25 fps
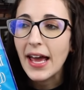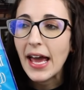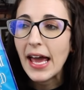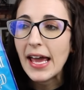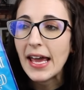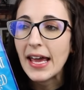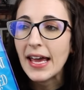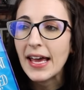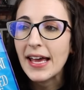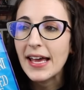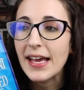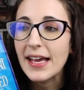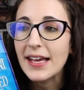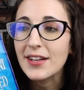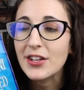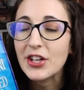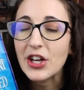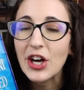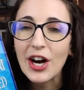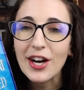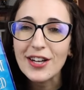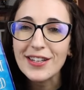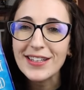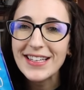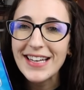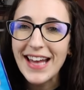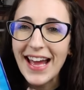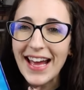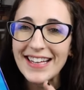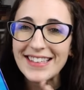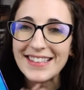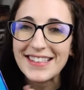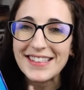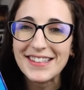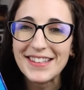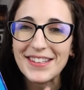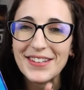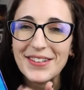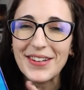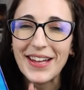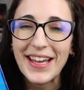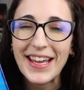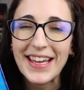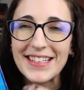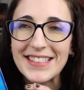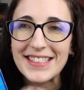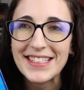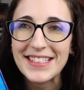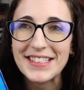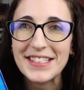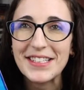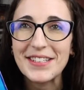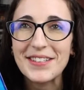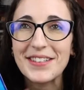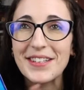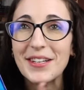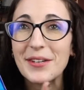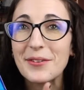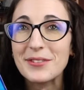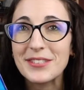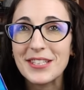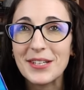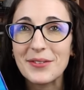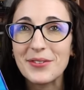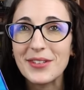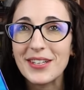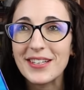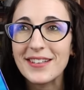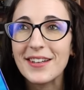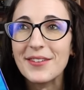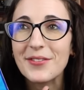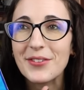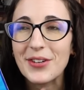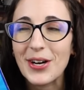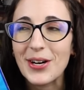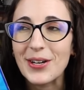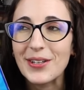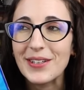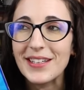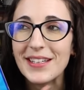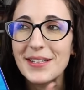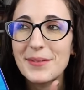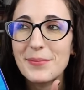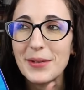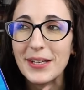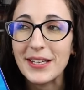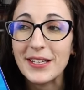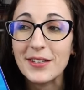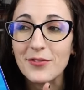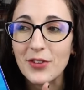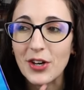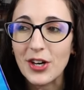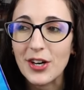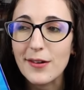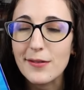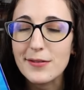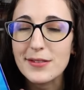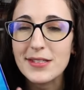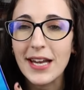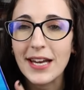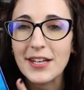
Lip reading: And Colin has his little antics here and there, which I really love Colin being involved.